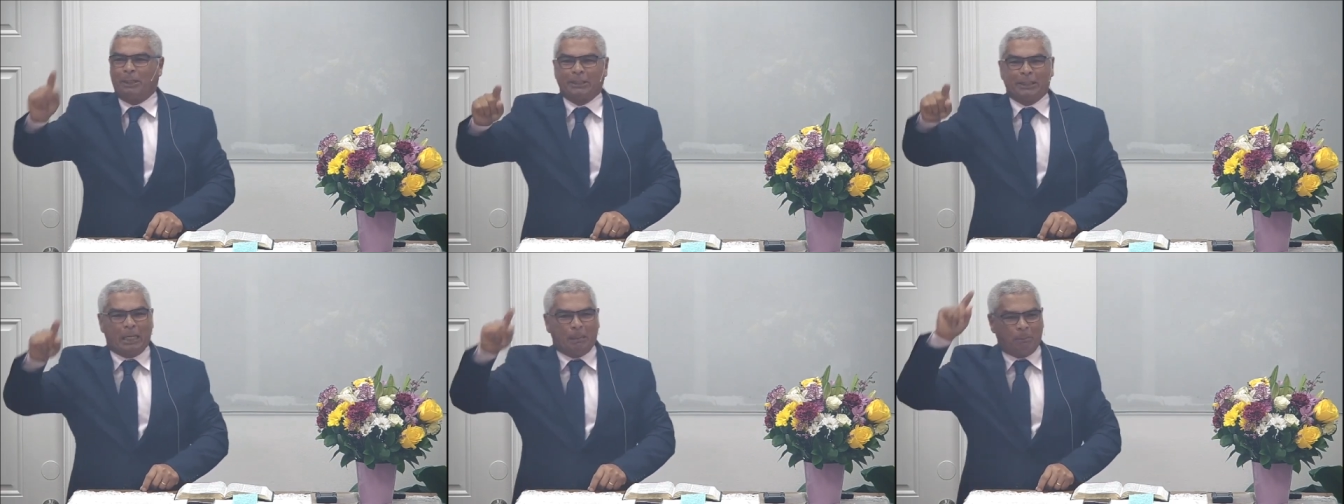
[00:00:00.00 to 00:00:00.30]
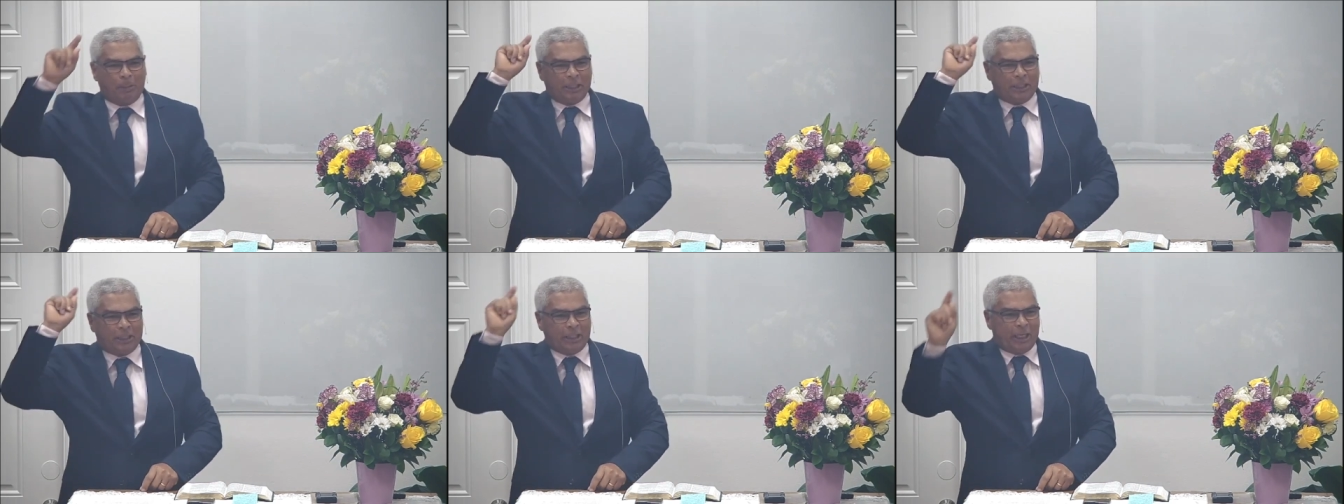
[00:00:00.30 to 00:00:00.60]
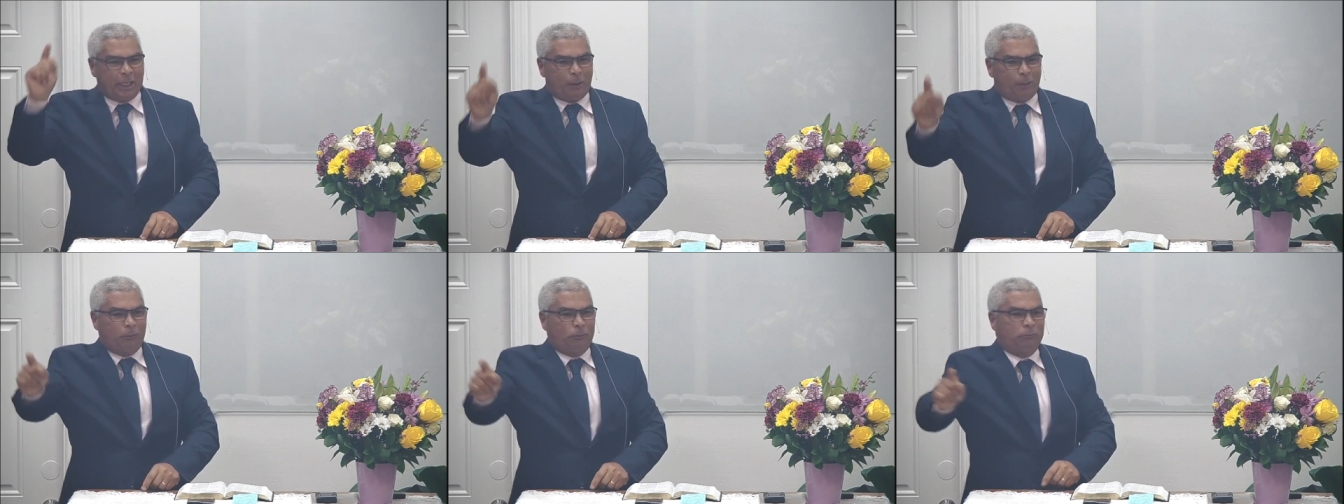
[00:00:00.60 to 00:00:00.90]
The wife of
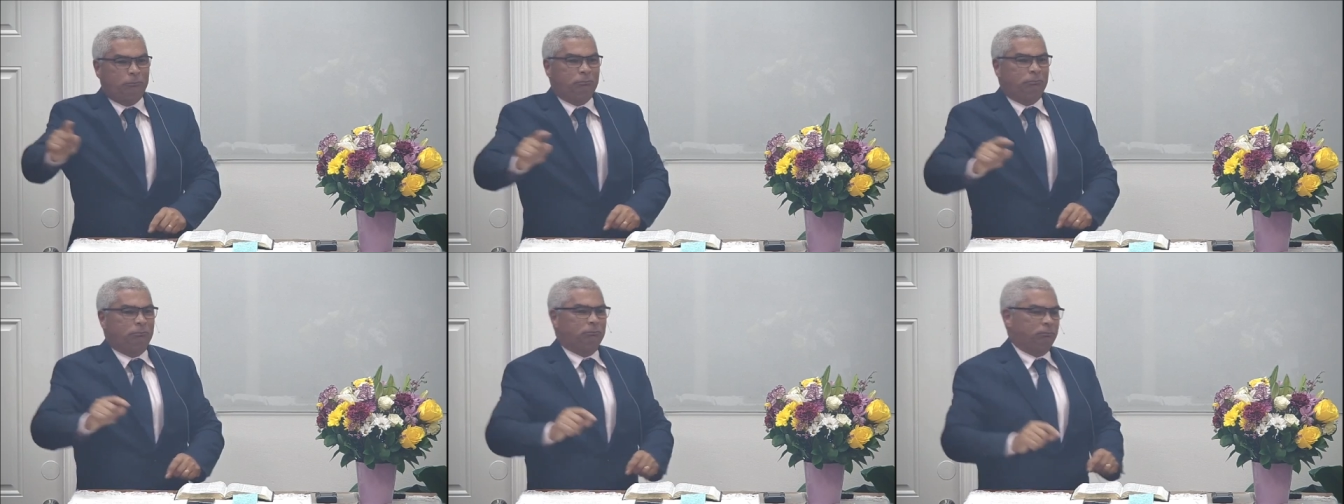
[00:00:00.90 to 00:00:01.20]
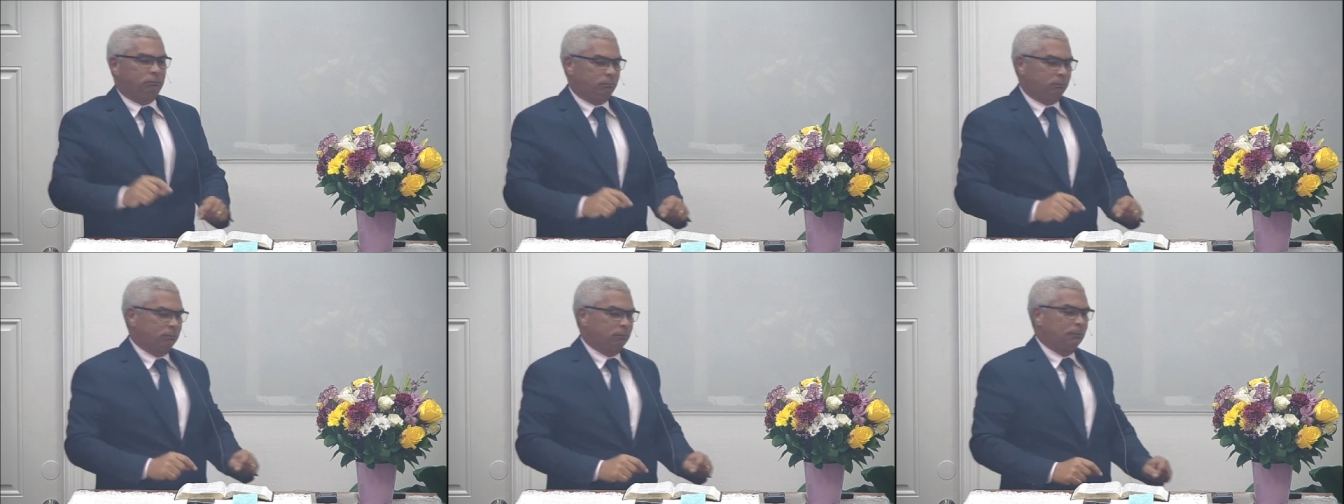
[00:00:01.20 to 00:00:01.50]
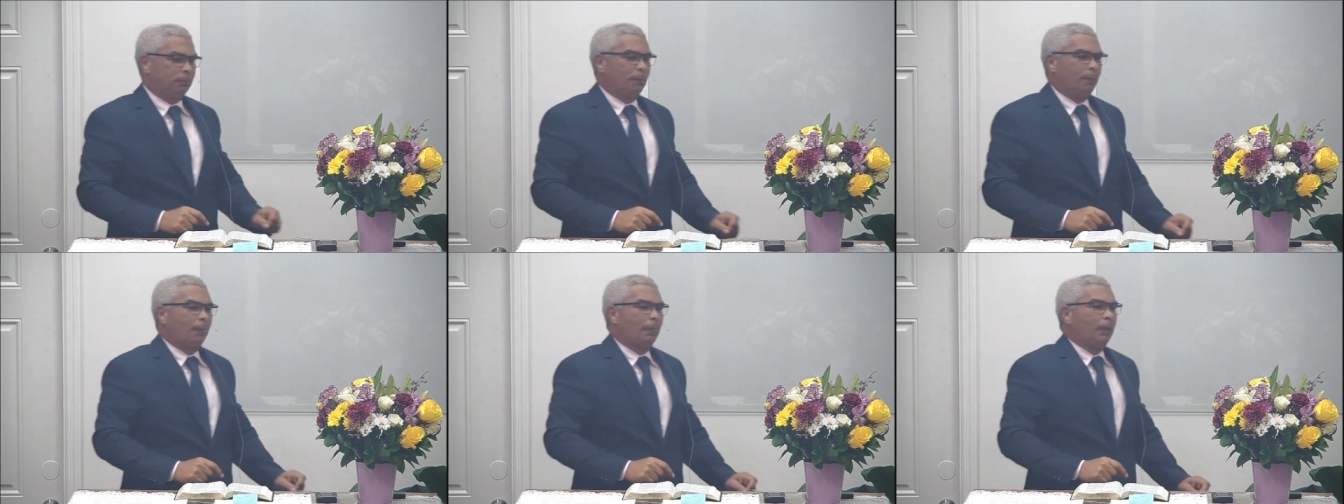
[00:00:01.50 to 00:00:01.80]
Naaman
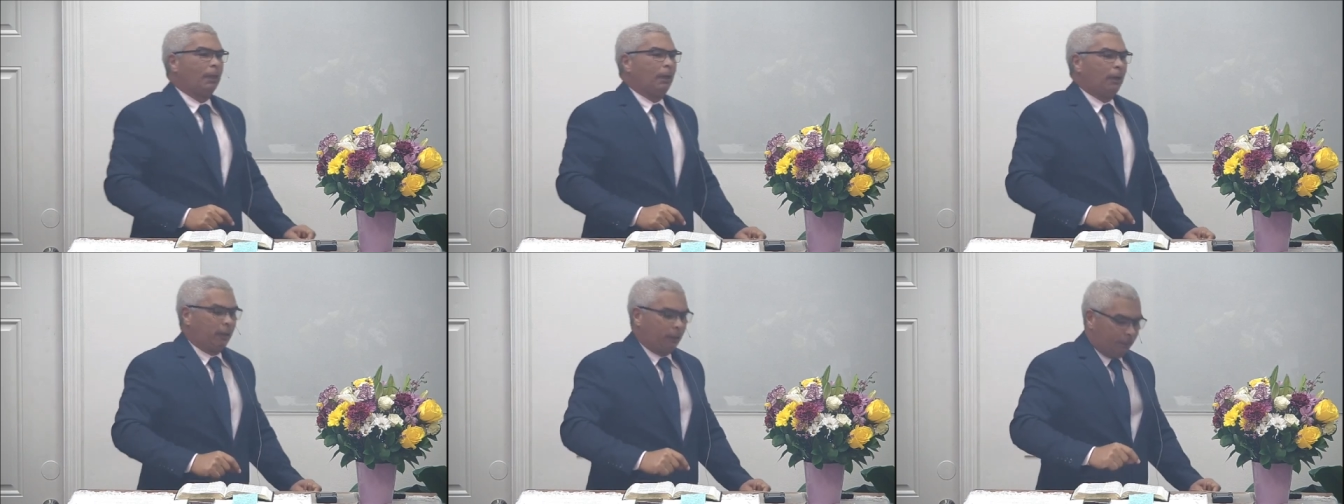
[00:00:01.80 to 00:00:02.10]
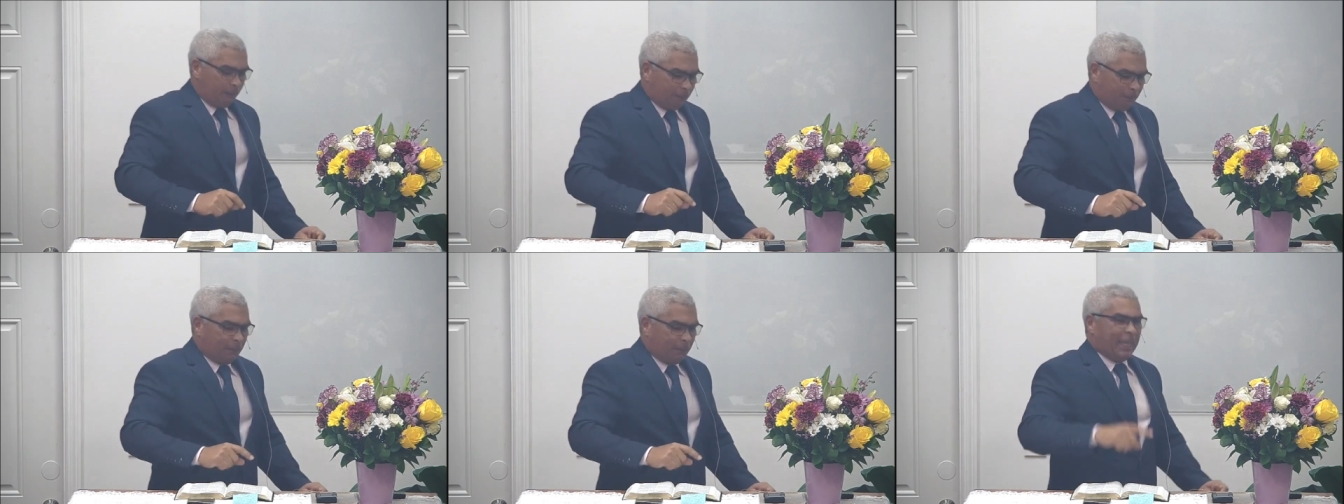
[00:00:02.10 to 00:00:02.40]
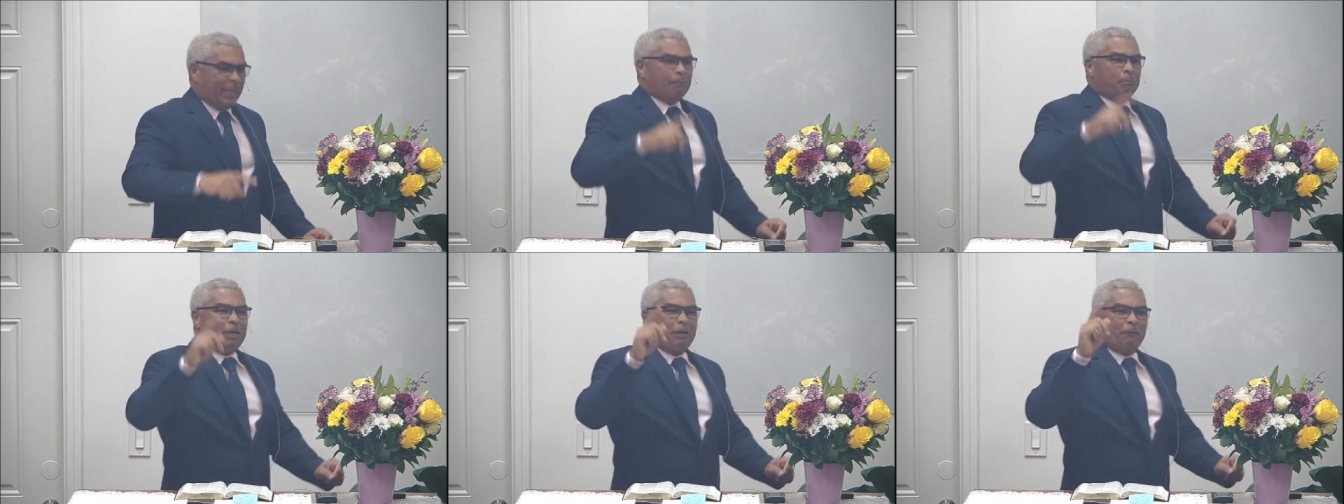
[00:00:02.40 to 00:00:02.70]
said to Naaman,
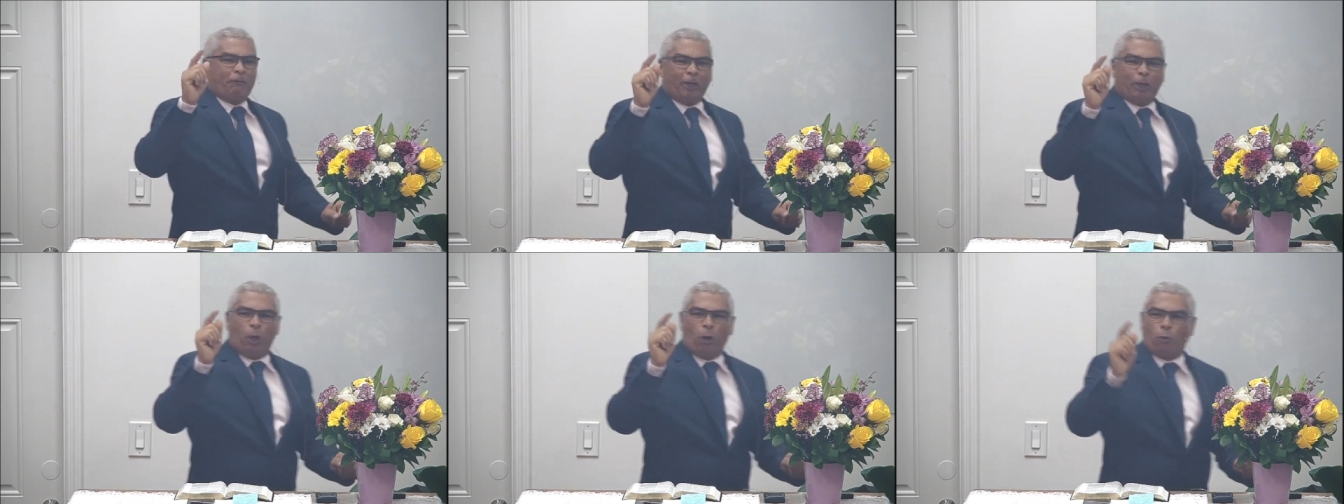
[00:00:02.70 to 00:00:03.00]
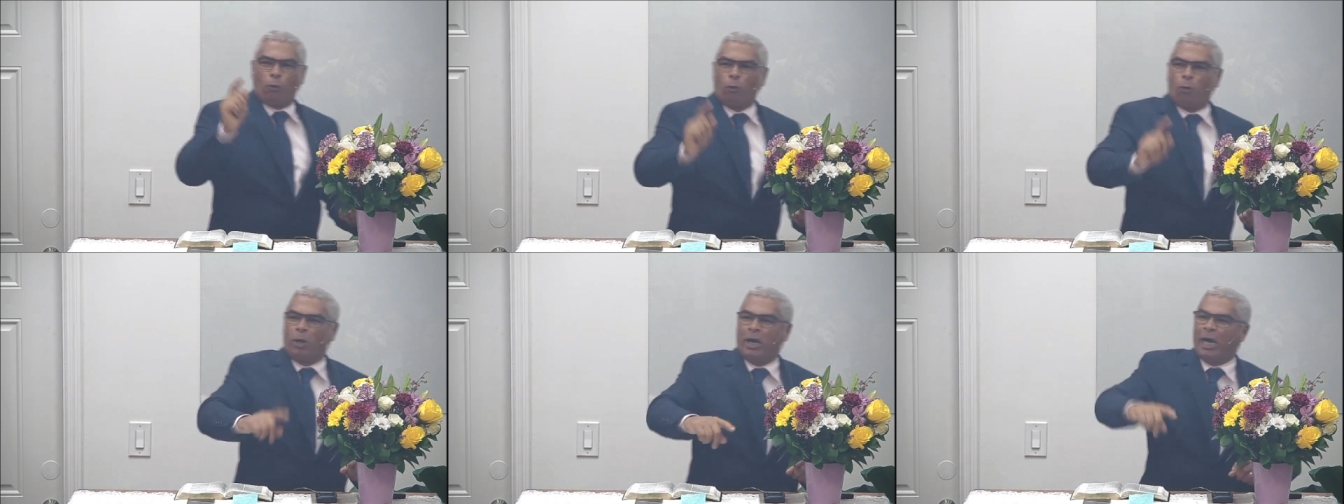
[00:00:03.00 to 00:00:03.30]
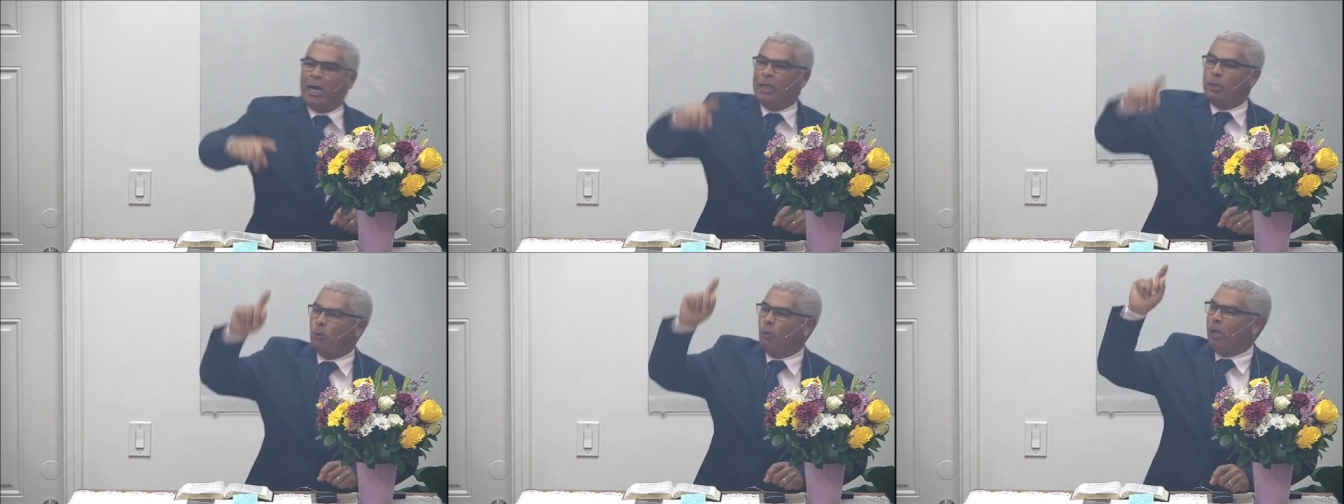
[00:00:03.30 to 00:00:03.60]
Naaman believed,
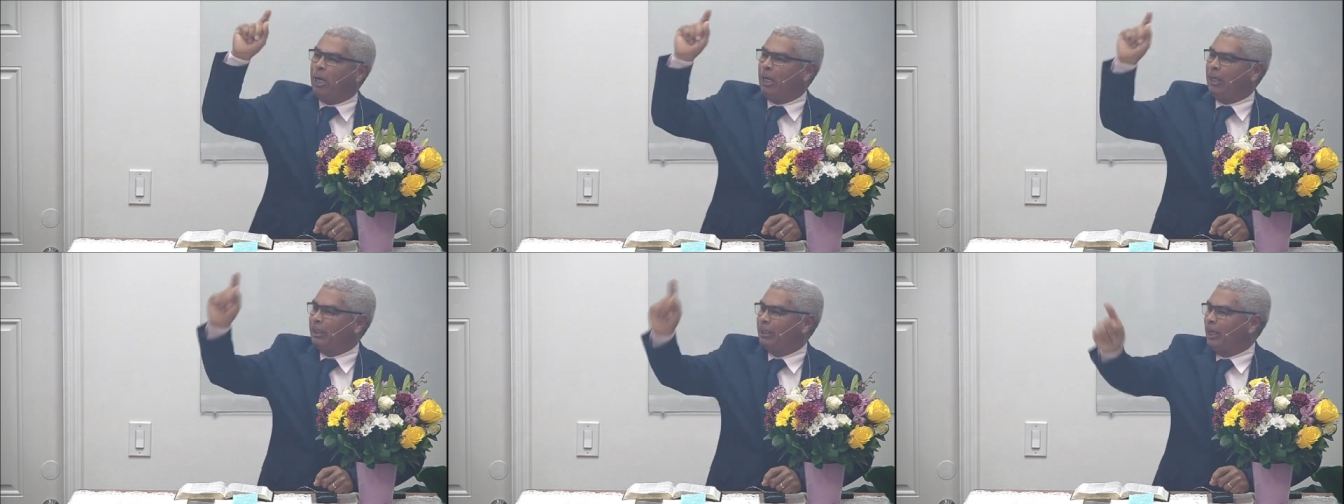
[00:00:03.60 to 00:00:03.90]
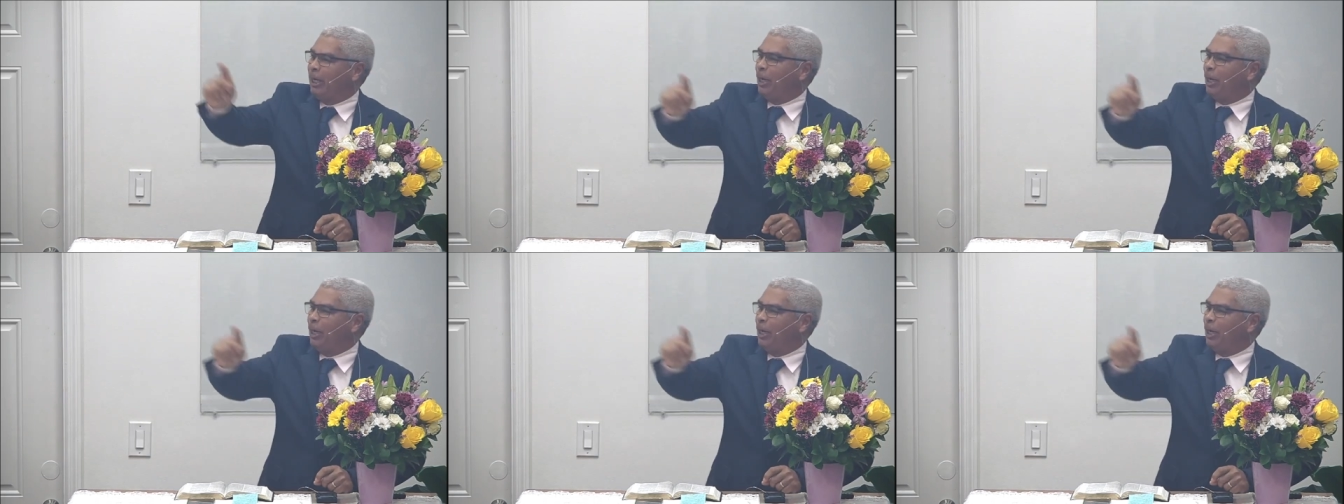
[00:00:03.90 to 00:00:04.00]
and Naaman